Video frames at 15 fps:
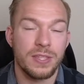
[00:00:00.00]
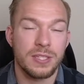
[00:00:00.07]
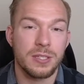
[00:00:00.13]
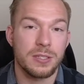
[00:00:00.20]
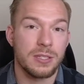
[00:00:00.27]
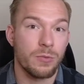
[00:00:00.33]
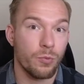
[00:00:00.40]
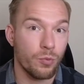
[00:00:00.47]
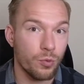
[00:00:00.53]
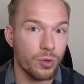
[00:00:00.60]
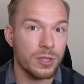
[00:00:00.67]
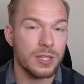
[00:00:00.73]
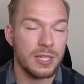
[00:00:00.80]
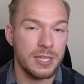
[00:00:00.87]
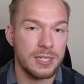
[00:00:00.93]
this is
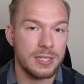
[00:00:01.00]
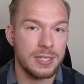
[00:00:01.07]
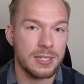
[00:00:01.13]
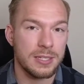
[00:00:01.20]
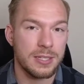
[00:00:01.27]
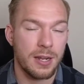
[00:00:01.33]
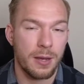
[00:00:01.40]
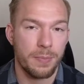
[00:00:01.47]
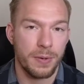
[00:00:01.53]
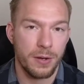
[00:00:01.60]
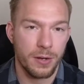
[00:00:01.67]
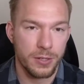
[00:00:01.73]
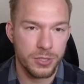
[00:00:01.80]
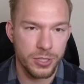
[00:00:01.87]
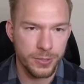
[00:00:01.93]
really easy to set up in
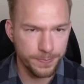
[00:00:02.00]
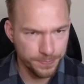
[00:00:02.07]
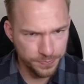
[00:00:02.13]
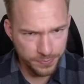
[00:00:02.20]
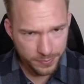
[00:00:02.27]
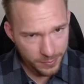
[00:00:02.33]
Cursor.